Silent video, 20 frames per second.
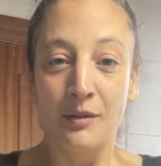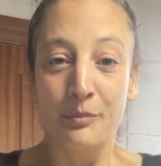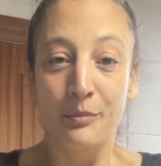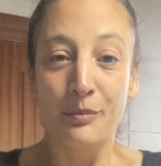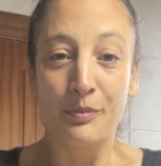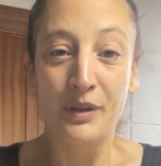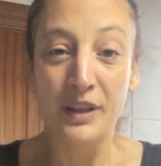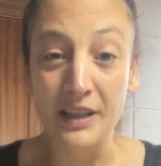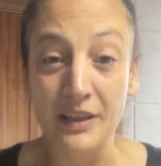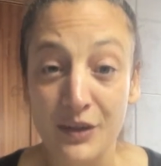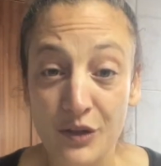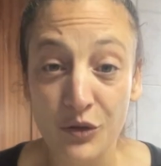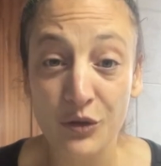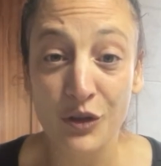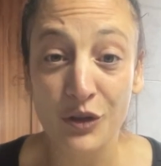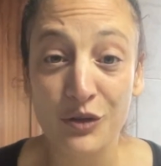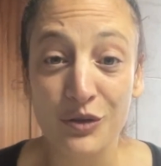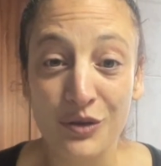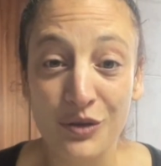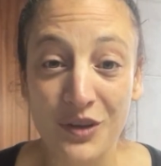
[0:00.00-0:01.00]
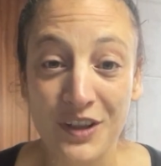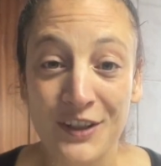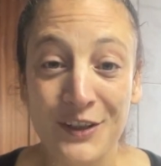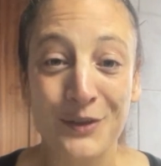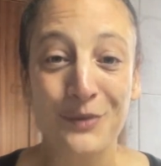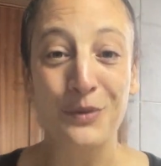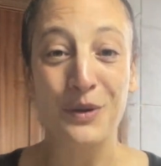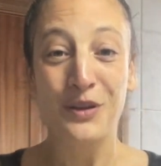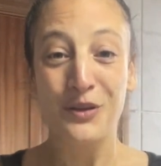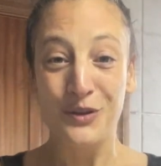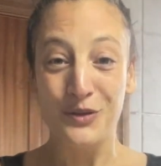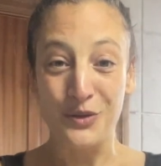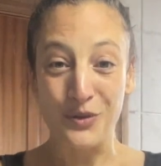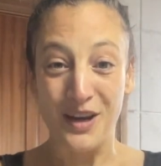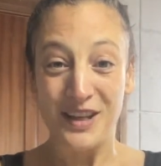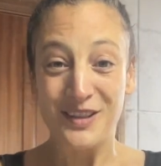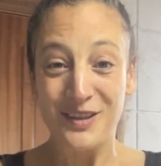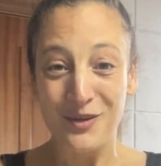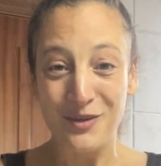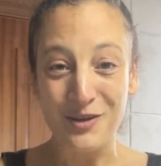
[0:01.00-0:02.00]
Please do not do this with a
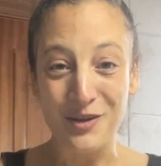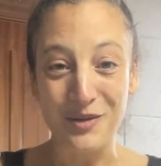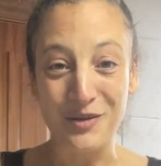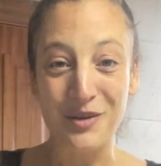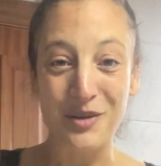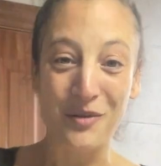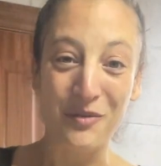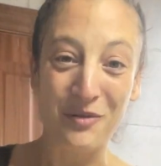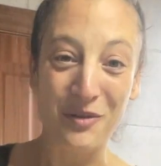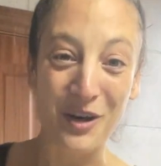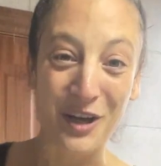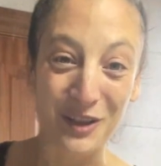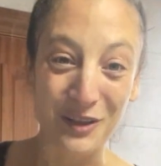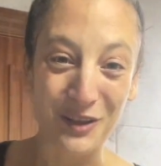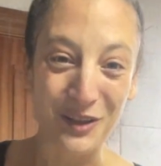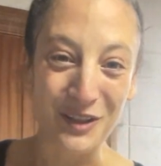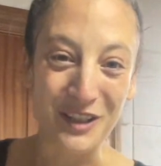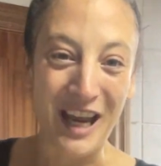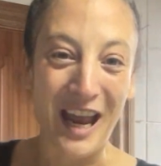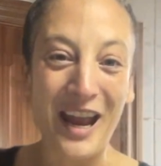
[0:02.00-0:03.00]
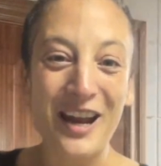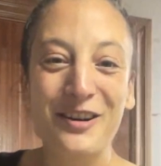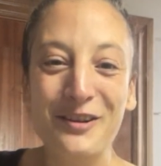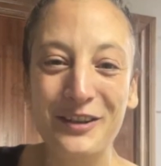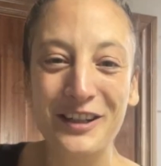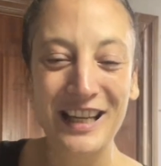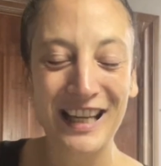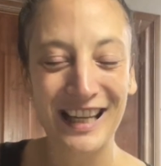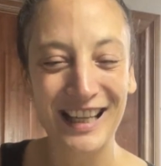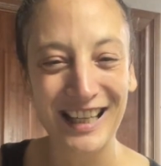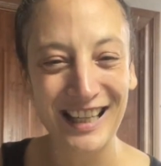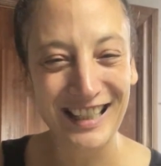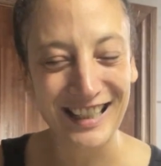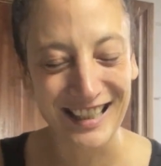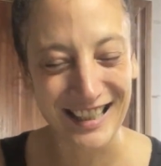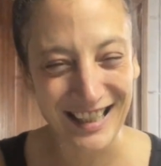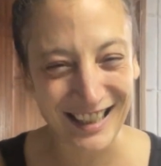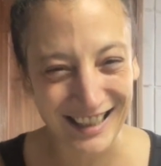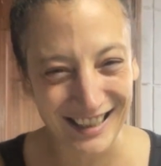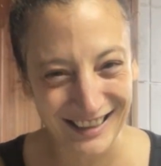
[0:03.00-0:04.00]
dress you're gonna go work today
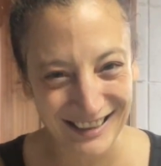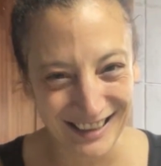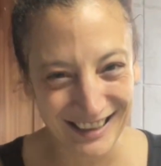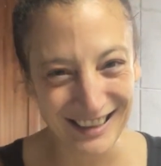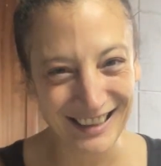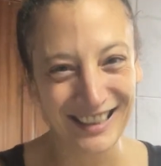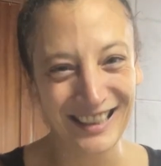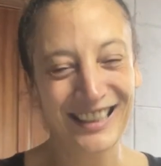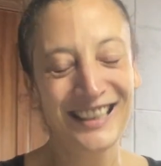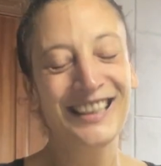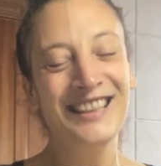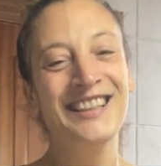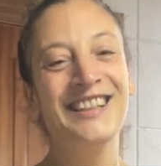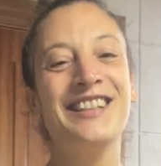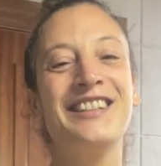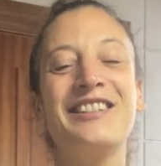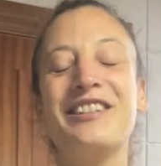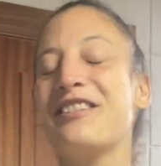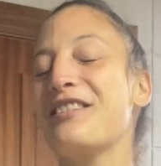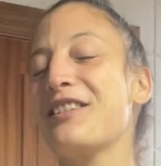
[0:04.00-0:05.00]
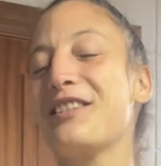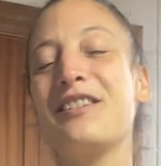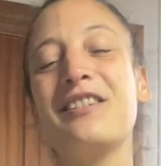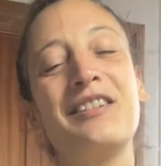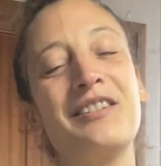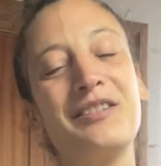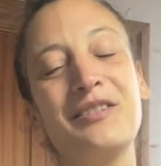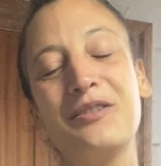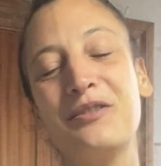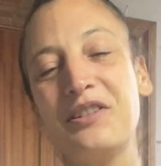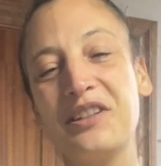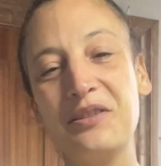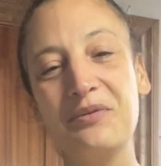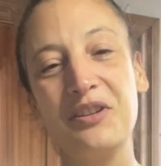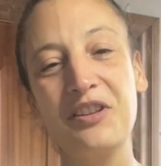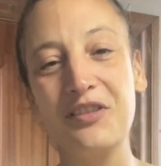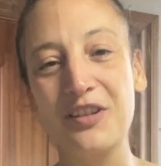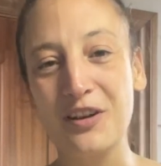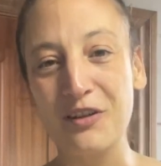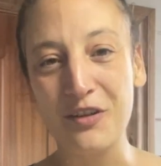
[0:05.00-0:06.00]
with. Just do it
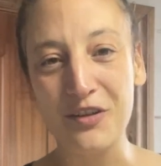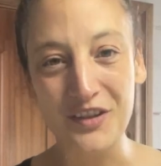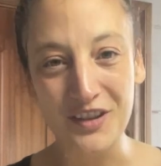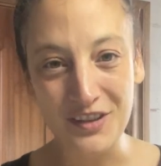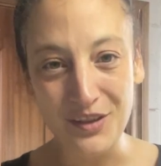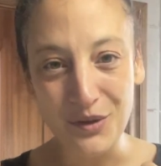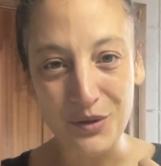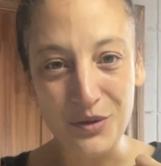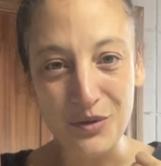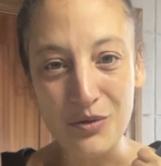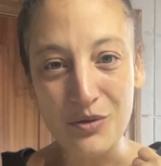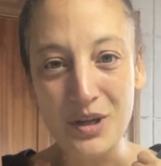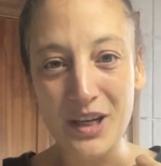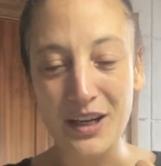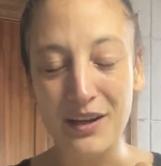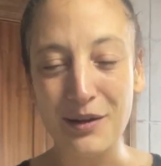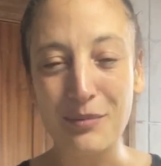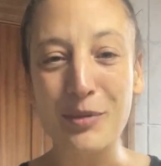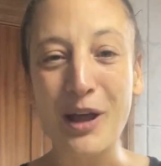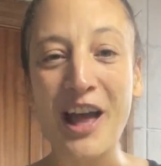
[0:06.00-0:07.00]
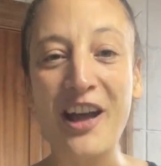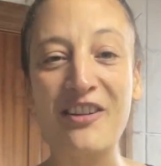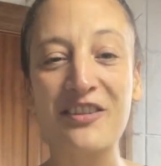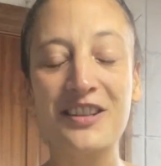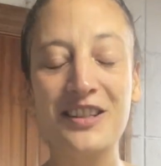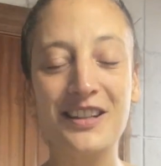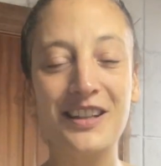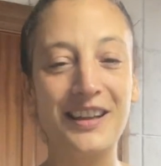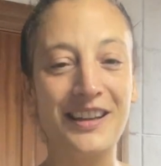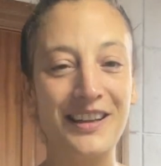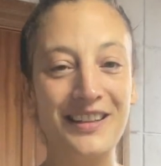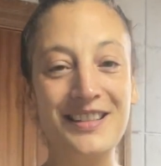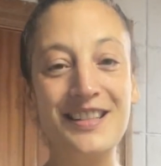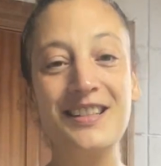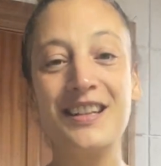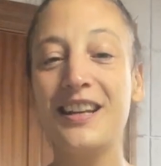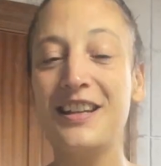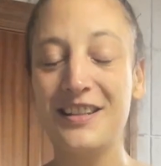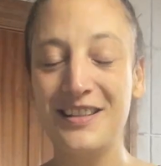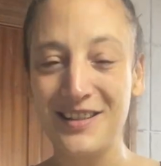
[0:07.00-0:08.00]
with clothes you don't care about. It's
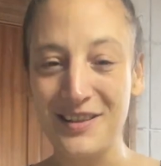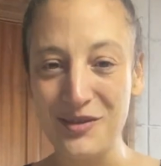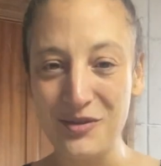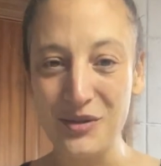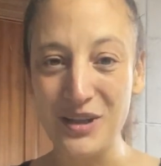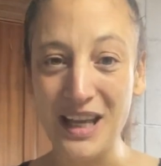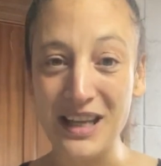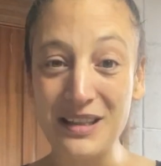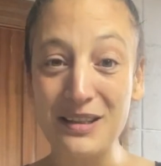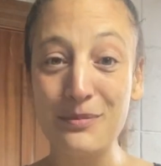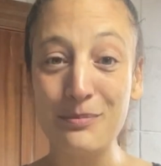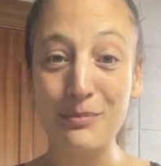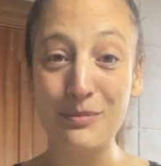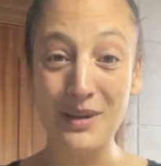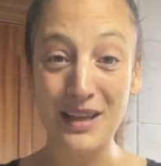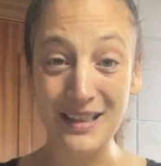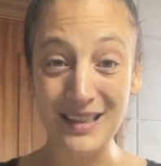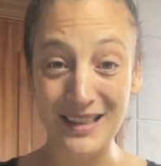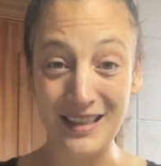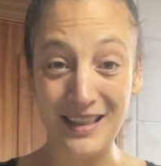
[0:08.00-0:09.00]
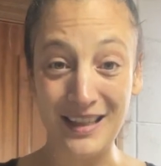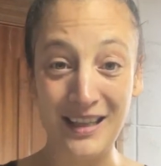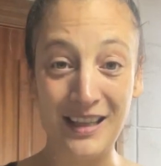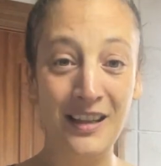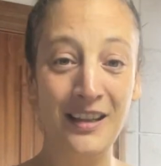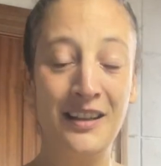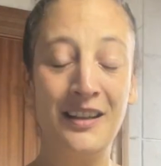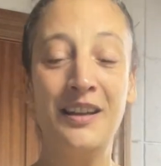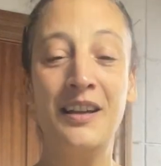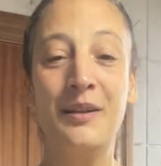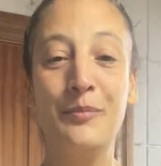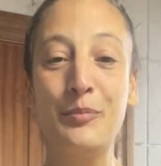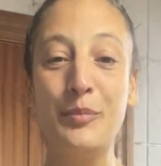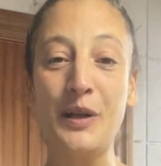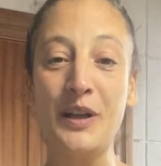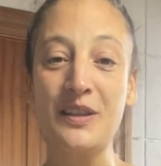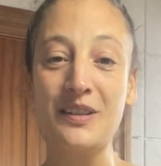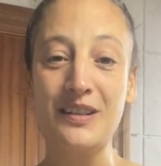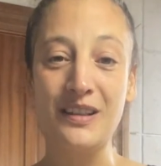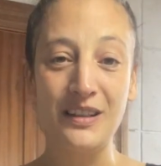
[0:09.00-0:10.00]
easy to get messy,
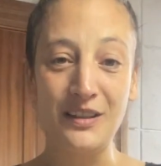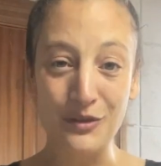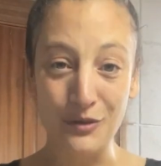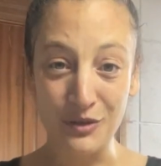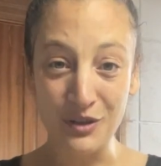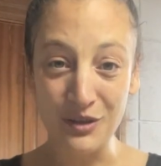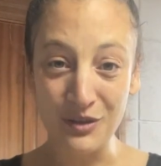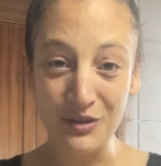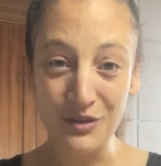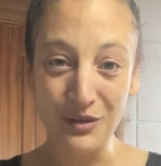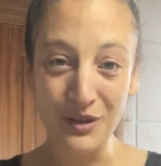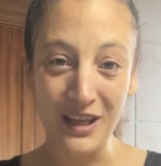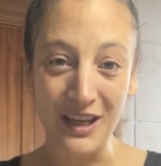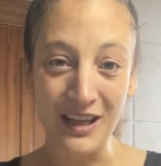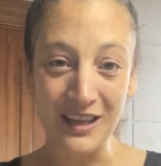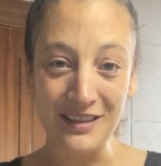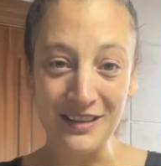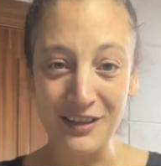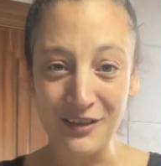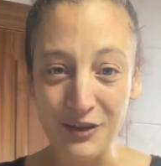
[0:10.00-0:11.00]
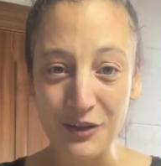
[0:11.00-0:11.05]
but in order to get the